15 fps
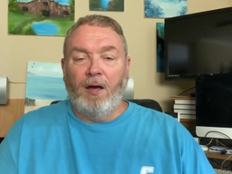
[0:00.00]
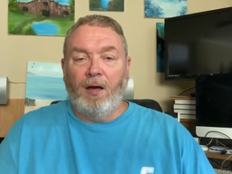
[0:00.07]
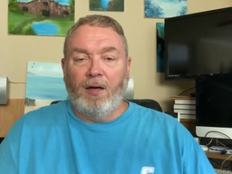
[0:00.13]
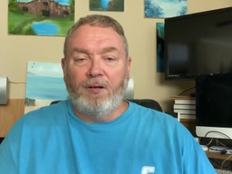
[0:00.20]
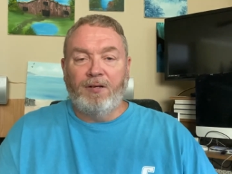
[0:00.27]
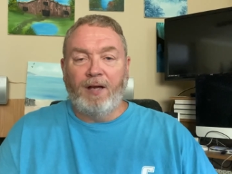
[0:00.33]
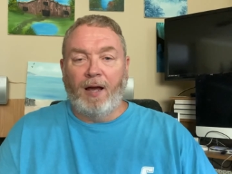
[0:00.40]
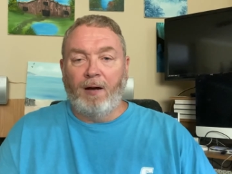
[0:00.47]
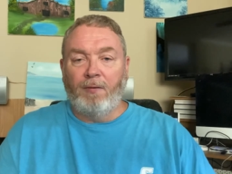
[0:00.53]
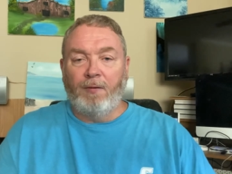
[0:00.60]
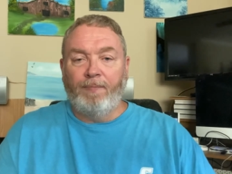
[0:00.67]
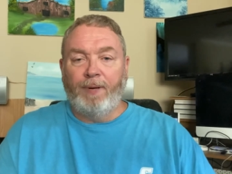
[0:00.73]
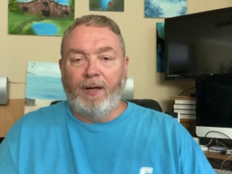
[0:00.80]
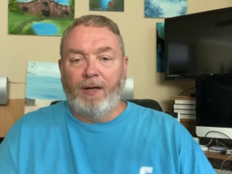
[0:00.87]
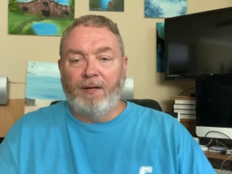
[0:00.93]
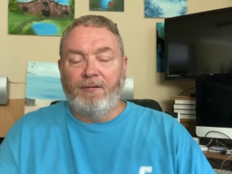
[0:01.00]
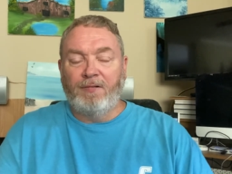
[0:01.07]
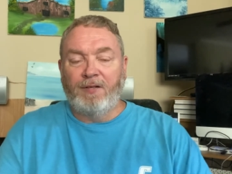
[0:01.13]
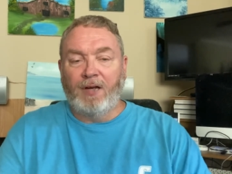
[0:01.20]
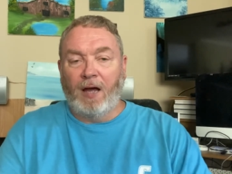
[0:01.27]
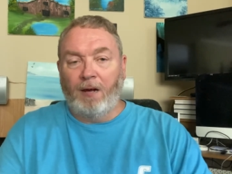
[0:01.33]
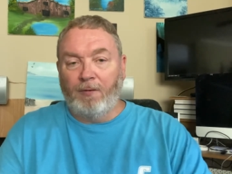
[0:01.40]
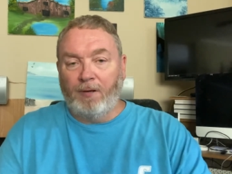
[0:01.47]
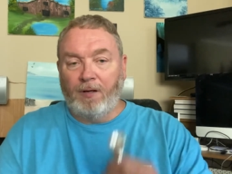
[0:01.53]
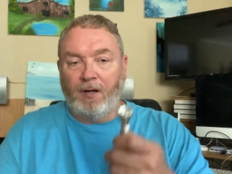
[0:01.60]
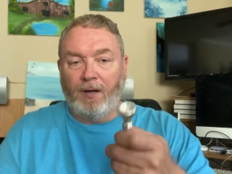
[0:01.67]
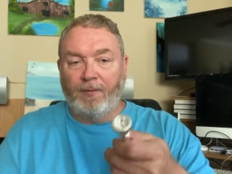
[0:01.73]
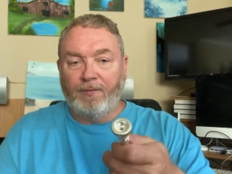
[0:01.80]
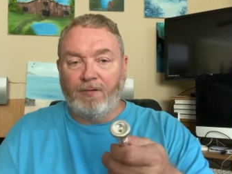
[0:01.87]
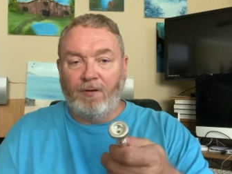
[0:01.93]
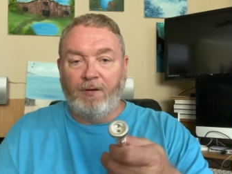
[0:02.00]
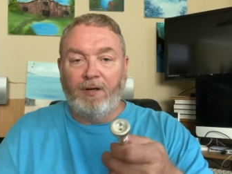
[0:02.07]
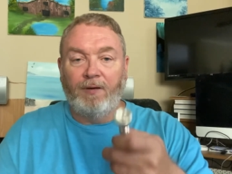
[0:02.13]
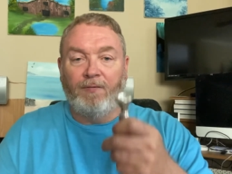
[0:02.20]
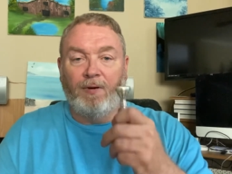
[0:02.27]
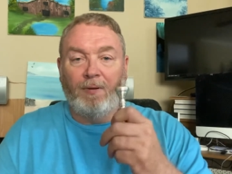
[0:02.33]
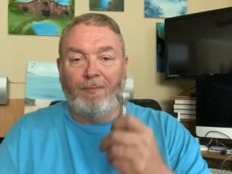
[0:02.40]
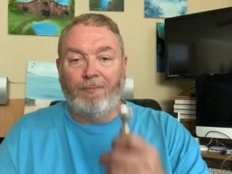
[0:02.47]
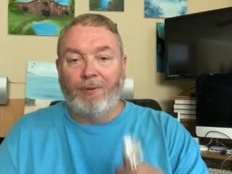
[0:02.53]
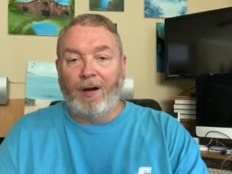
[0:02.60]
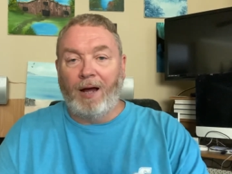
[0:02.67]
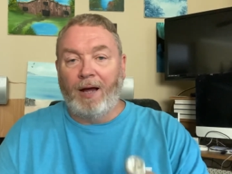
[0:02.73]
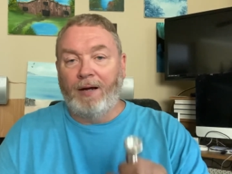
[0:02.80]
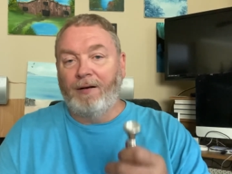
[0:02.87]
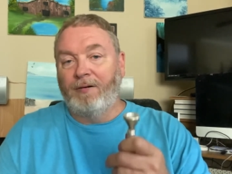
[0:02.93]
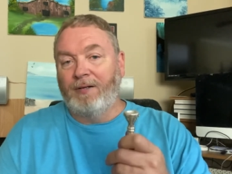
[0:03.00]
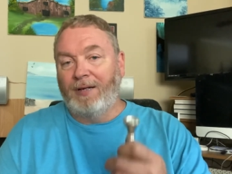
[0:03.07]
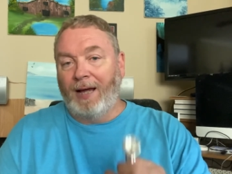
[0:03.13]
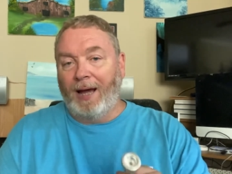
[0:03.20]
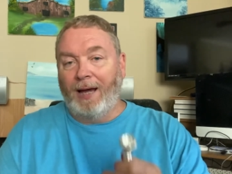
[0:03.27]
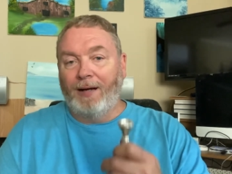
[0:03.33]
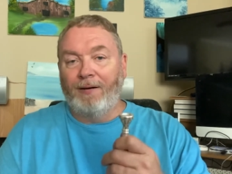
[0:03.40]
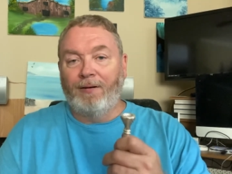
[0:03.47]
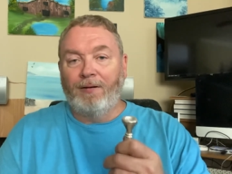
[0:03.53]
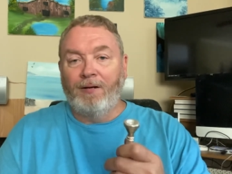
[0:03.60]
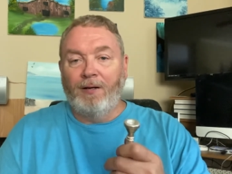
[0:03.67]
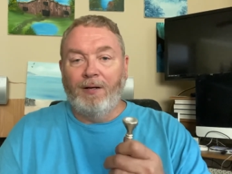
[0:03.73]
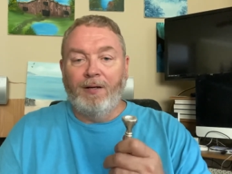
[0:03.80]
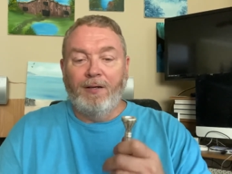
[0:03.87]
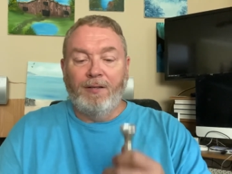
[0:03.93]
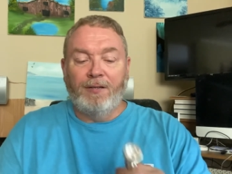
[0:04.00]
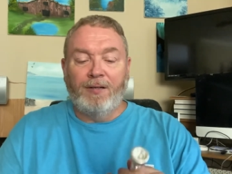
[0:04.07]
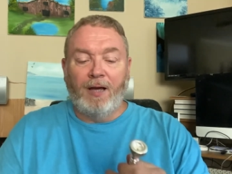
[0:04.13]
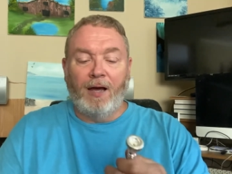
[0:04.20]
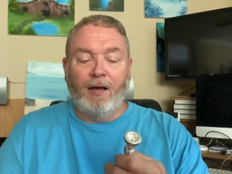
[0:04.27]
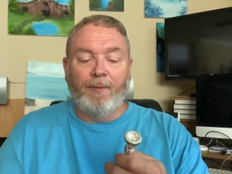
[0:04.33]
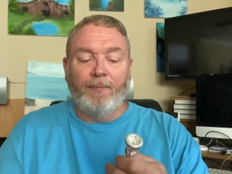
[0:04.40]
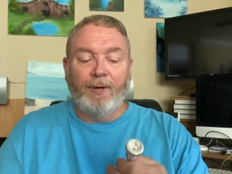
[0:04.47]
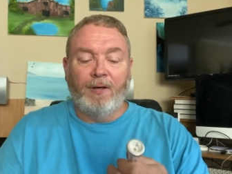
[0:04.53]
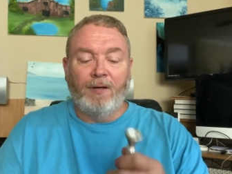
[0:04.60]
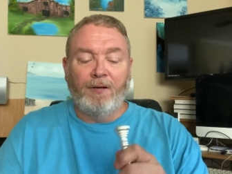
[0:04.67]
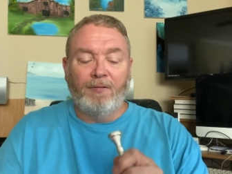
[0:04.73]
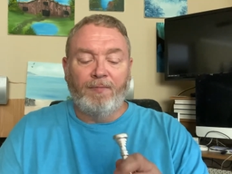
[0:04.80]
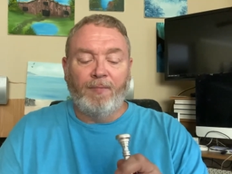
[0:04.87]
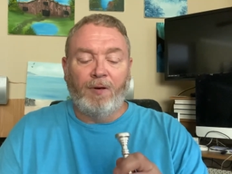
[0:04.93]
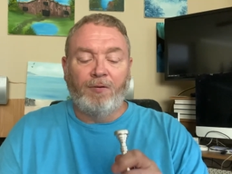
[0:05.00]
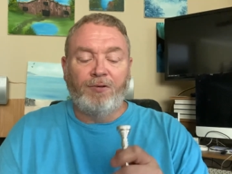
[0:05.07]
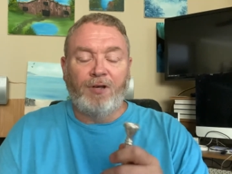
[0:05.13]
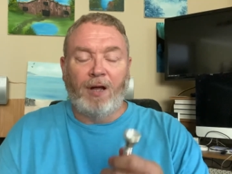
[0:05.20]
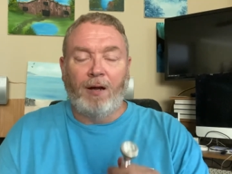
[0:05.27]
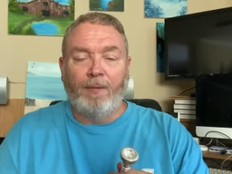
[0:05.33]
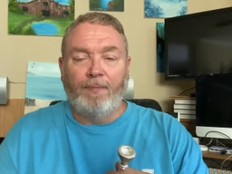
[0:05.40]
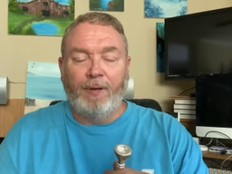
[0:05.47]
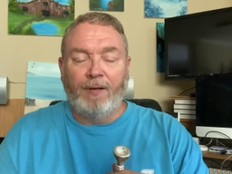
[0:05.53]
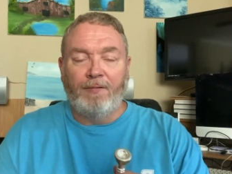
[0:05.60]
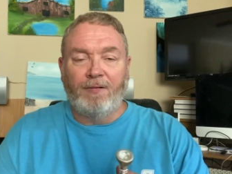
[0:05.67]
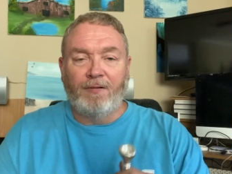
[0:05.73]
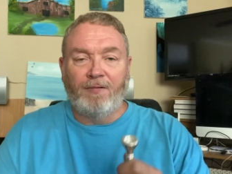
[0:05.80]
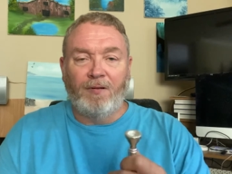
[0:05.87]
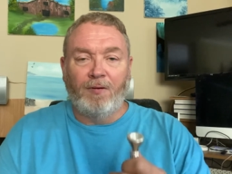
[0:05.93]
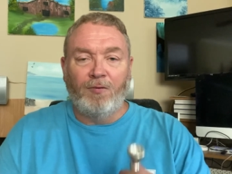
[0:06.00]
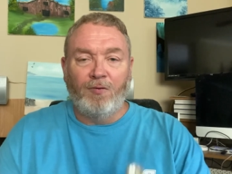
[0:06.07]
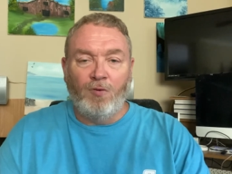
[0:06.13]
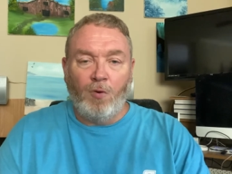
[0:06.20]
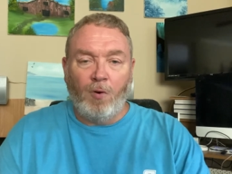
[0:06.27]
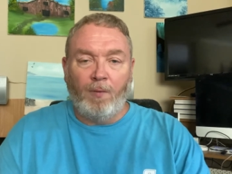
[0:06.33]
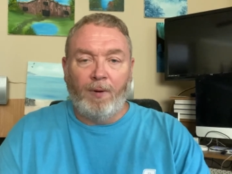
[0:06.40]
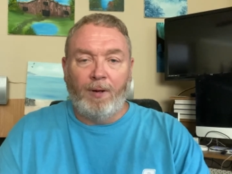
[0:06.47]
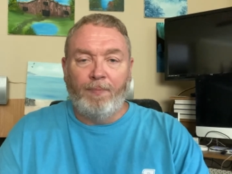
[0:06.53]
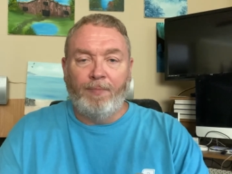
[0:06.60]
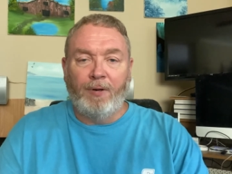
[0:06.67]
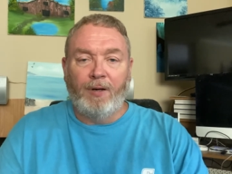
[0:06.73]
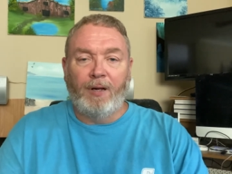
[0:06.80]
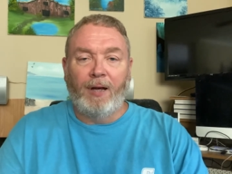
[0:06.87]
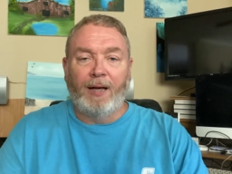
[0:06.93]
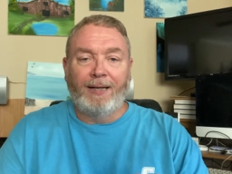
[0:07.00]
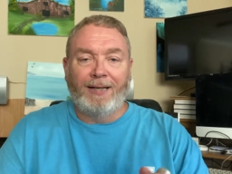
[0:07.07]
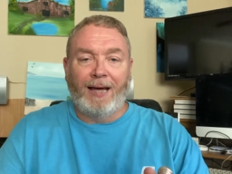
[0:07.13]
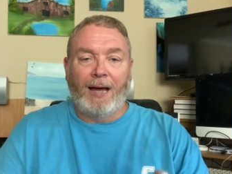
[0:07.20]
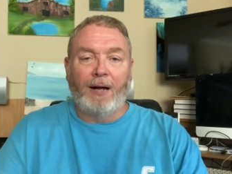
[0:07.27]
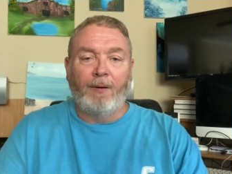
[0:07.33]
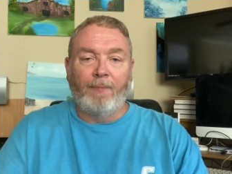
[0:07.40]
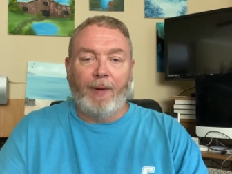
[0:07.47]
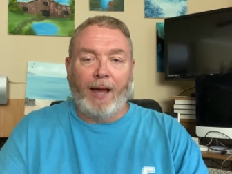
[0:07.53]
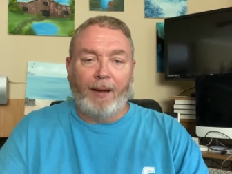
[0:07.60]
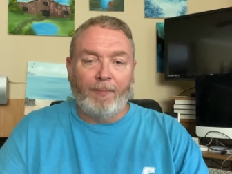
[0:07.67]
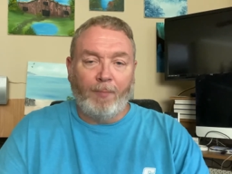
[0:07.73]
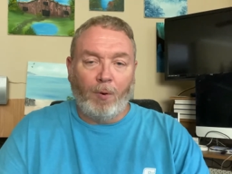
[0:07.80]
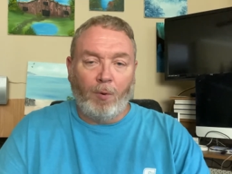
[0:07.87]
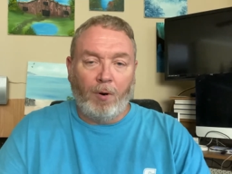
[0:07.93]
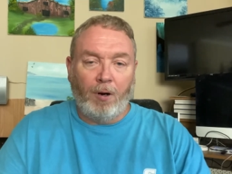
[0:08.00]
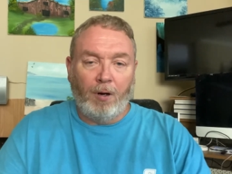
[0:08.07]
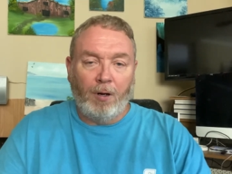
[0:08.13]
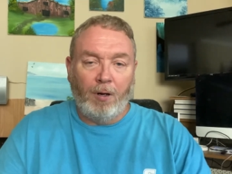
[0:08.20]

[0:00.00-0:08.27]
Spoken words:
Shallower piece, shallower cut's going to give you a brighter, tighter sound, because most shallow pieces will normally put a tighter backbore,